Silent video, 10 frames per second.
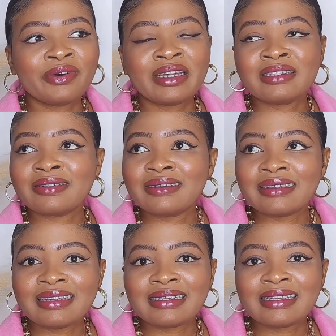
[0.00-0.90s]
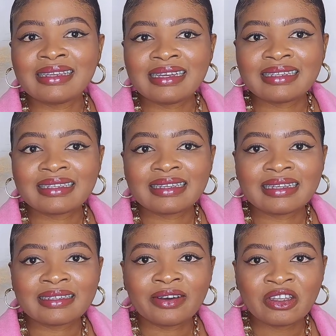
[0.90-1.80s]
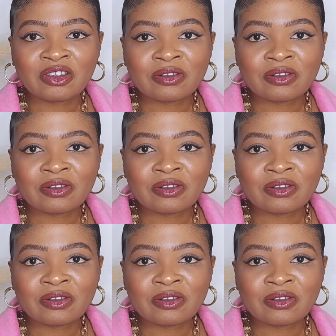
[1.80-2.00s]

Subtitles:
point on this list is going